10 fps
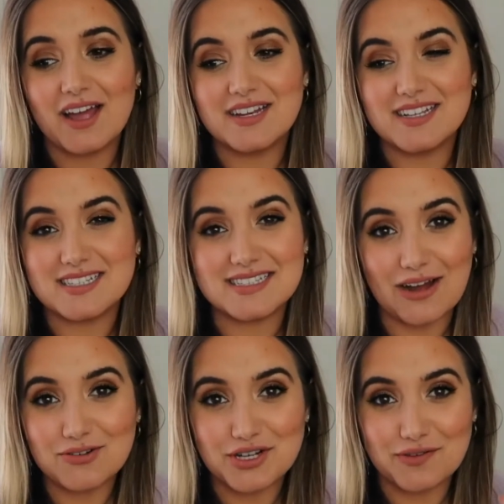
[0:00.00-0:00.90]

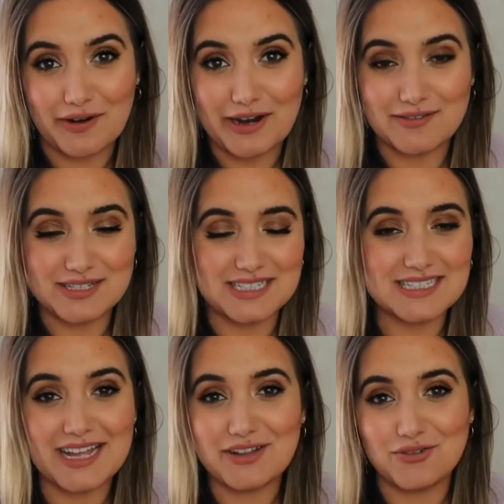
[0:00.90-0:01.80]
nostalgic
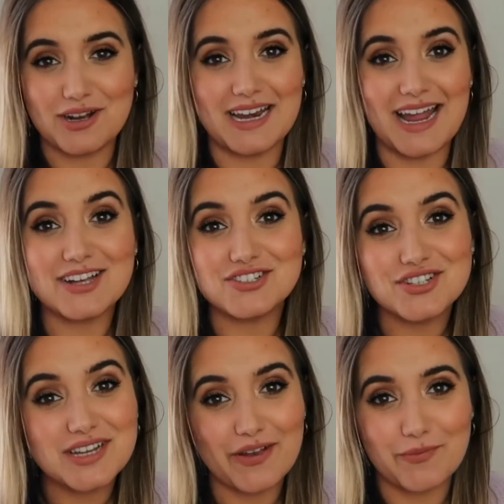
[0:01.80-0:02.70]
fragrances in your
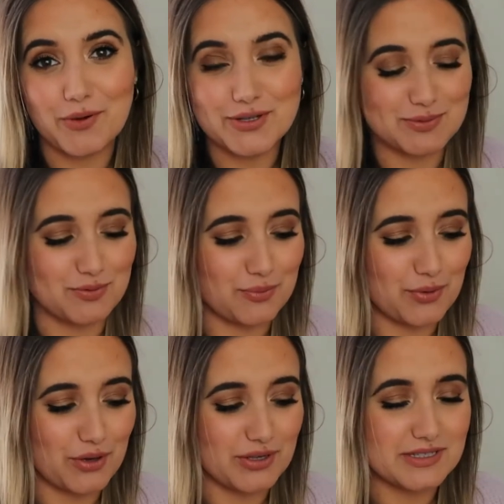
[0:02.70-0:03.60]
collection if possible
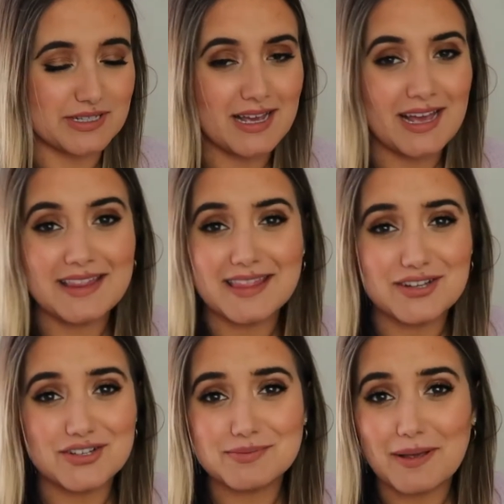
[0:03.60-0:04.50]
because they
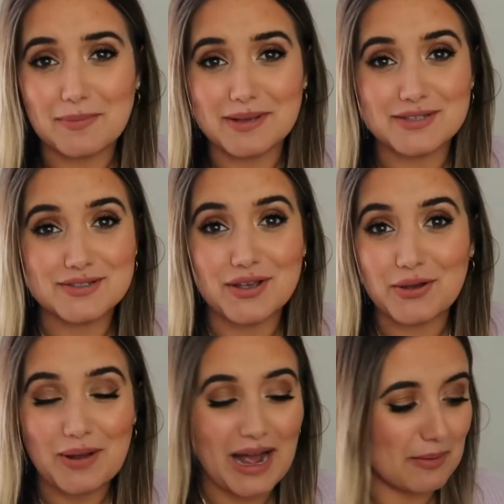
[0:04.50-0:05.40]
just make me
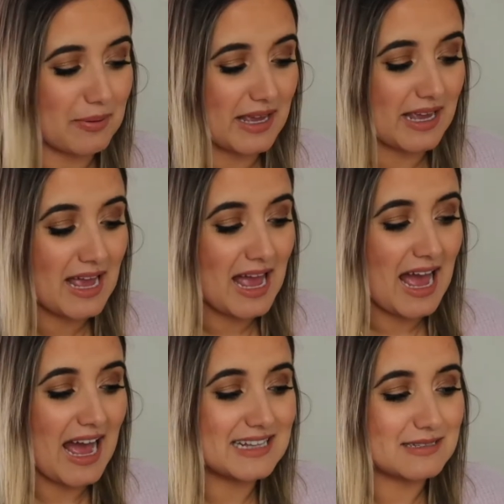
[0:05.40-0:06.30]
so happy
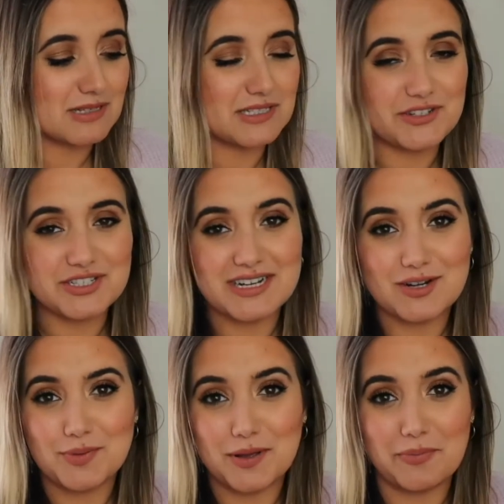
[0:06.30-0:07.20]
and especially one's supposed to
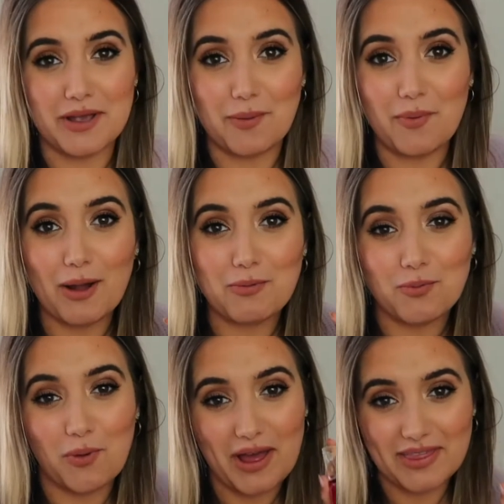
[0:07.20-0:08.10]
little pick me up I will
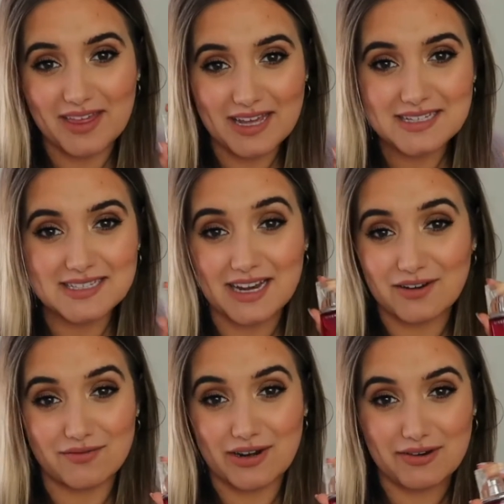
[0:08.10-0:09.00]
wear this and
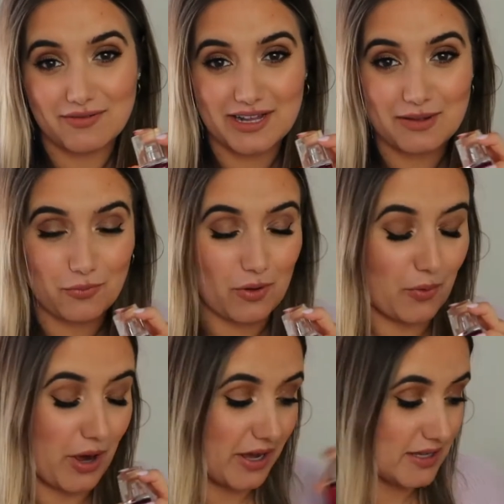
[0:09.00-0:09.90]
it really really
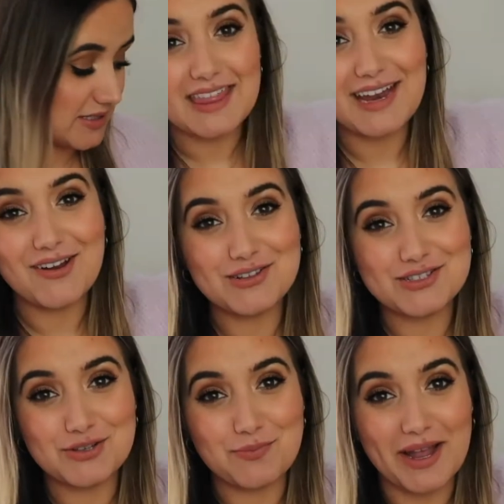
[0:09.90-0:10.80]
works then on
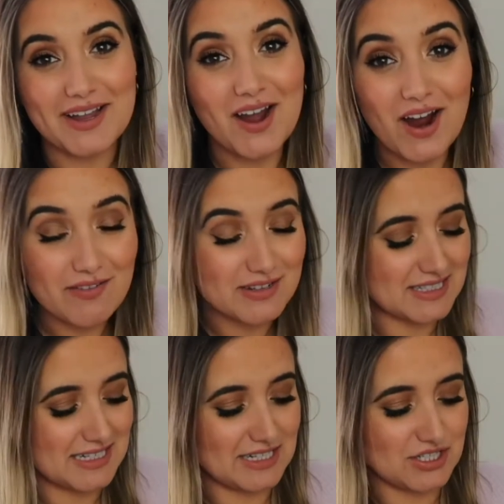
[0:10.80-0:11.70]
to my current
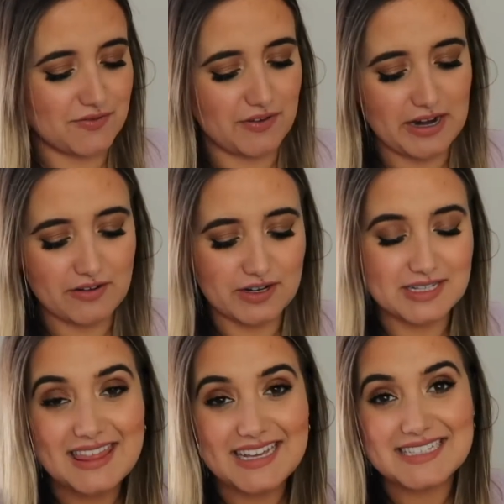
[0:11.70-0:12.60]
signature
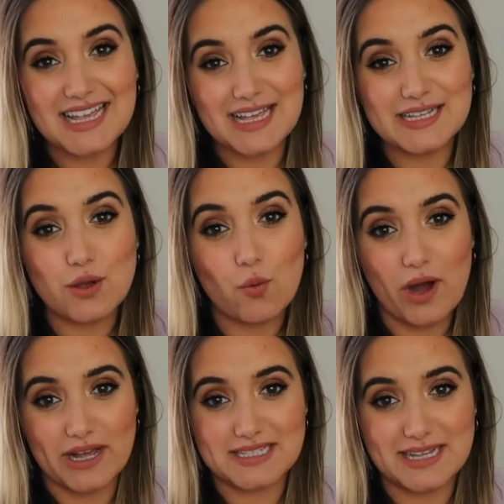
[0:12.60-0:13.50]
fragrance this is
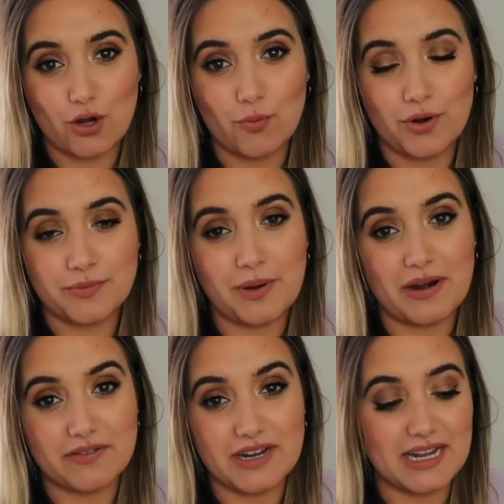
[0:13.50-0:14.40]
YSL Mon
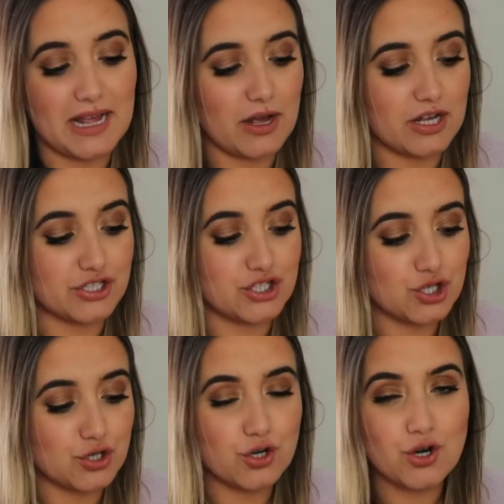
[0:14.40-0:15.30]
Paris
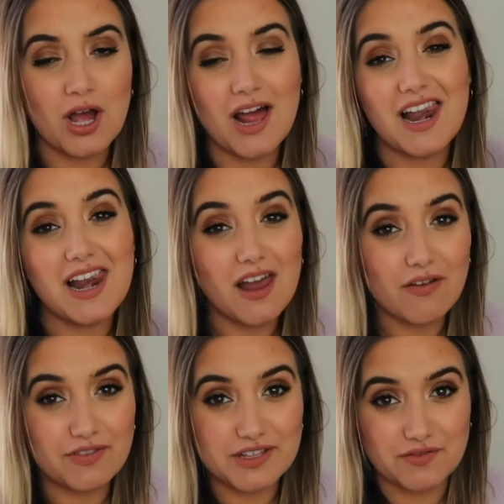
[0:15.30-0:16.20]
Couture
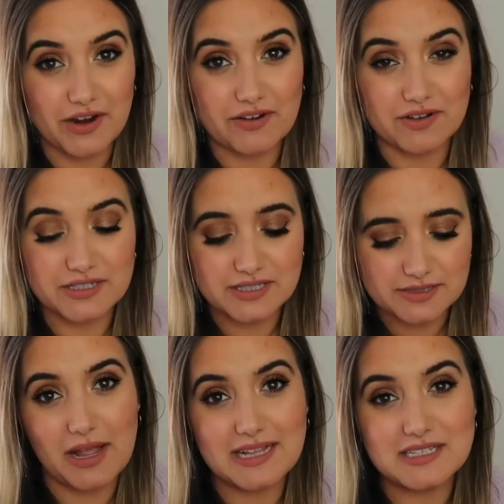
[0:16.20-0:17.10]
love this
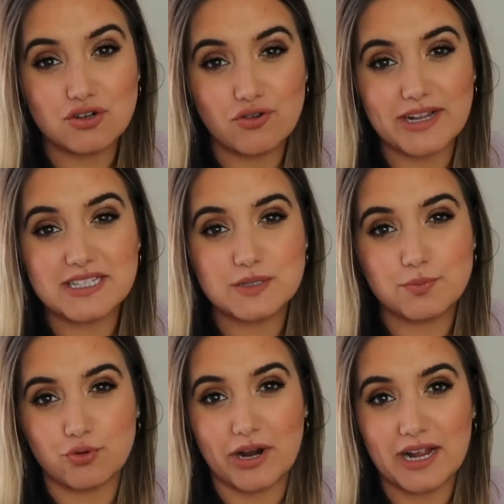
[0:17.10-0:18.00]
fragrance it's a great
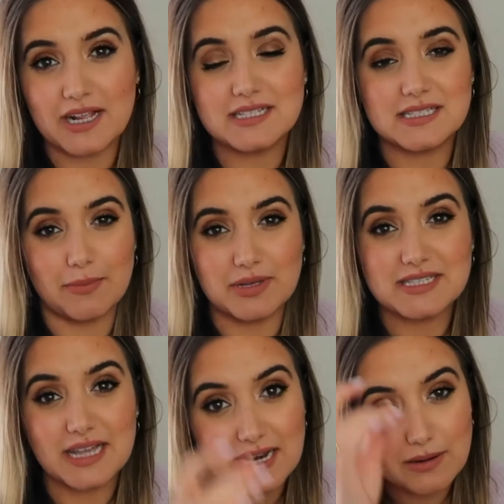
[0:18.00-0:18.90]
spring summer
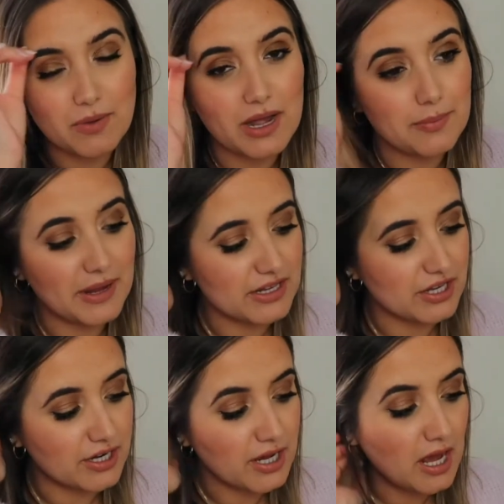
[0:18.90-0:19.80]
scent in my
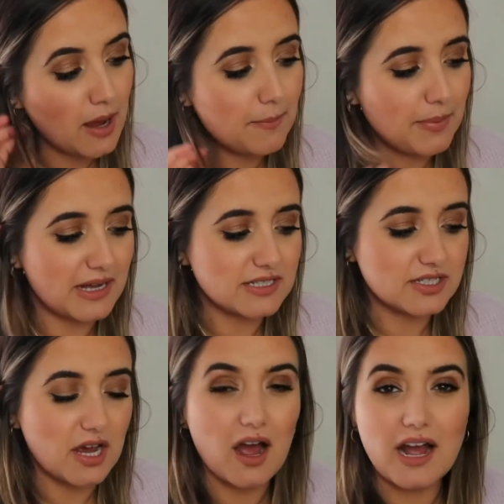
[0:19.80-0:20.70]
opinion but
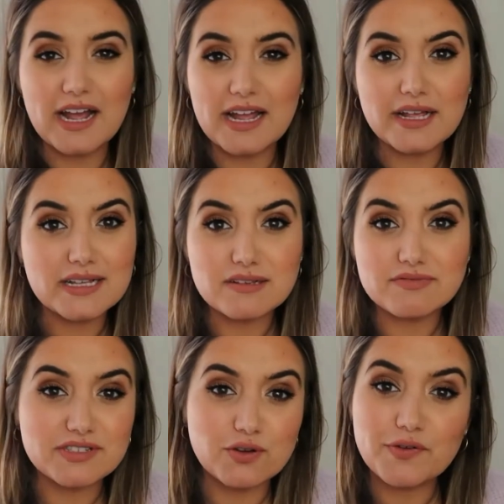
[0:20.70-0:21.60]
I
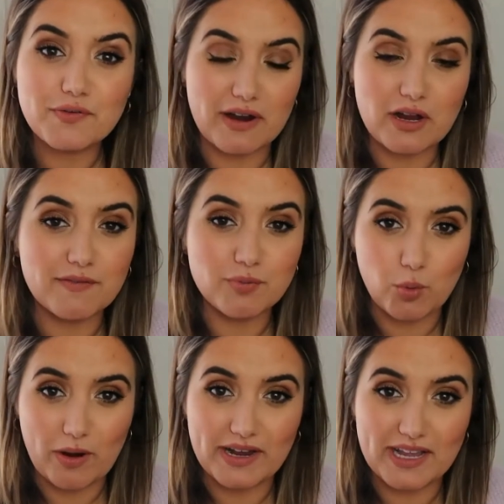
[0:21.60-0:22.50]
still feel very comfortable
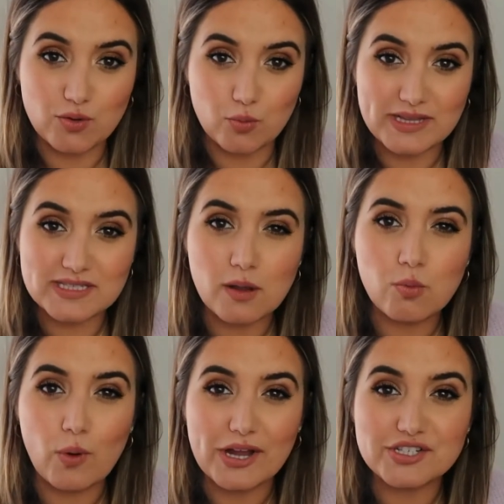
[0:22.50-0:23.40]
wearing it in the winter
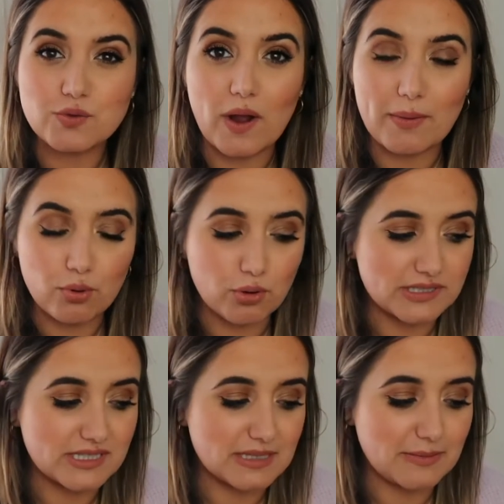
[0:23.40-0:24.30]
which is quite
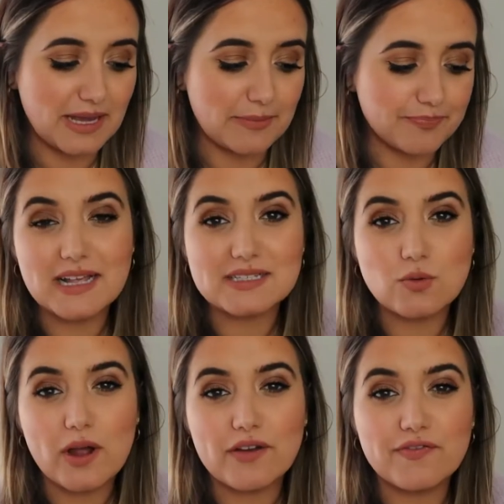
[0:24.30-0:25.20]
important to me it's
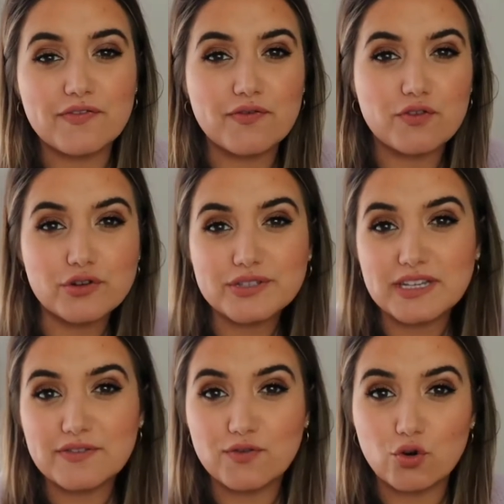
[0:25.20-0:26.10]
quite a
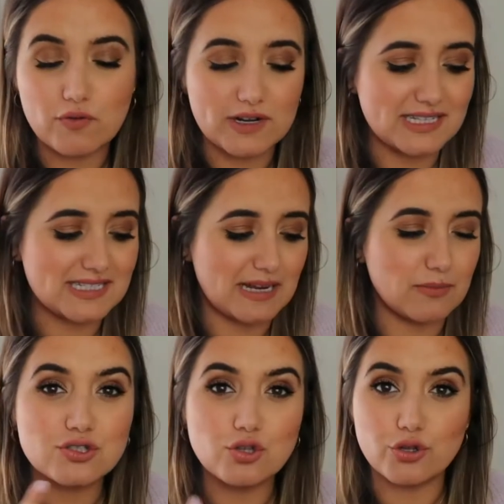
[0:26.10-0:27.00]
fruity florally
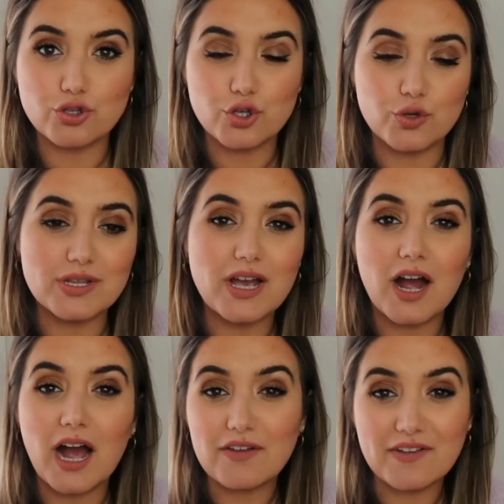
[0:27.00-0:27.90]
scent not too
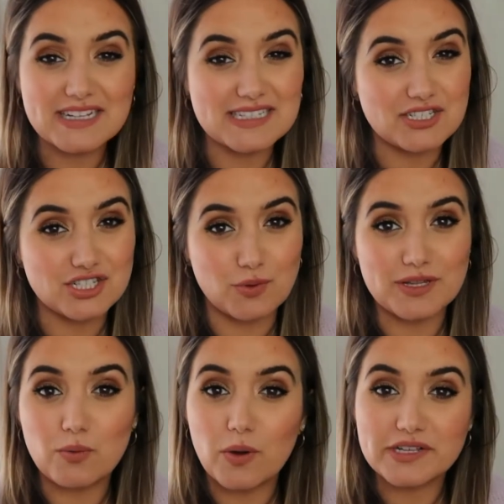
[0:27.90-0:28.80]
young I think it's actually one
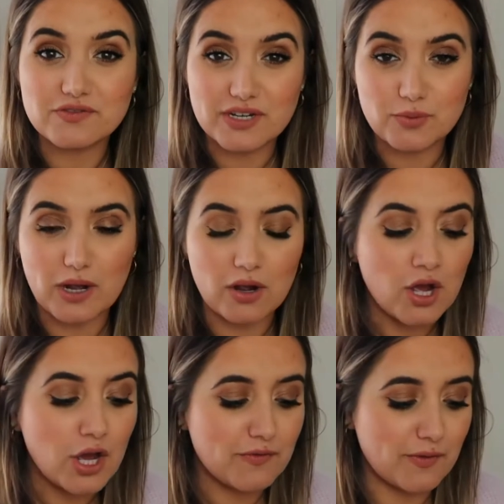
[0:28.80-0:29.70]
that works really well
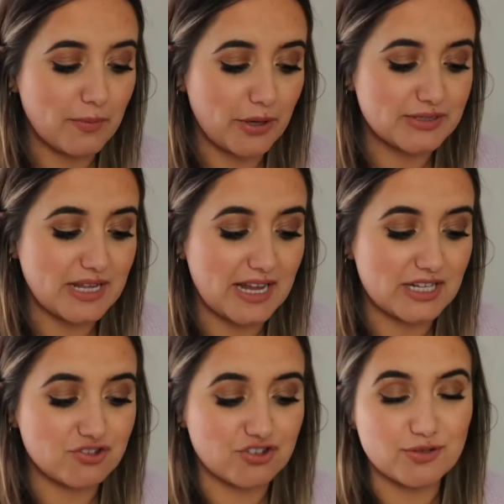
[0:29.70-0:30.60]
for most
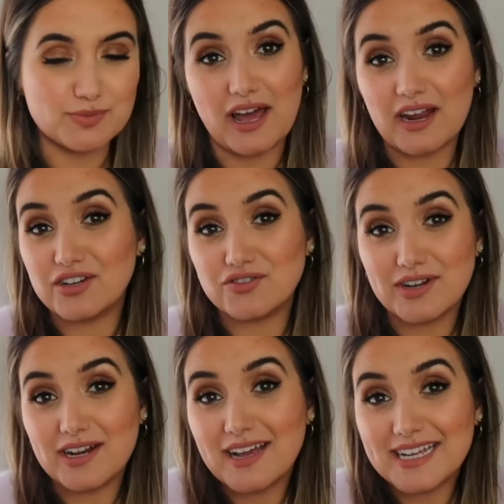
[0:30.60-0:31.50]
age group and I just
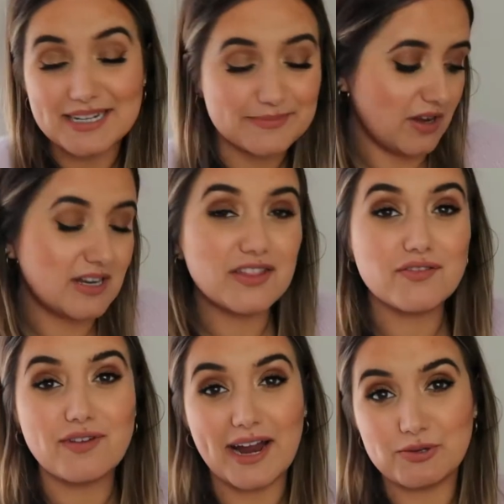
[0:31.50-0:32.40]
really like it another
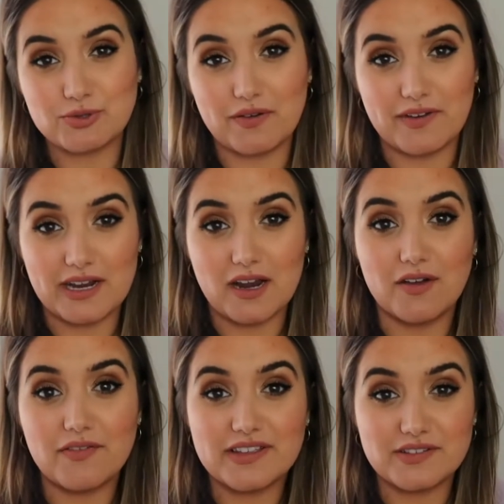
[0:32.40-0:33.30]
range which I really
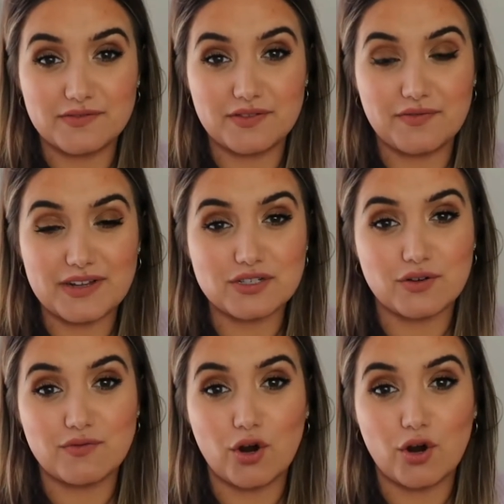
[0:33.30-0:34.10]
love is the Victor and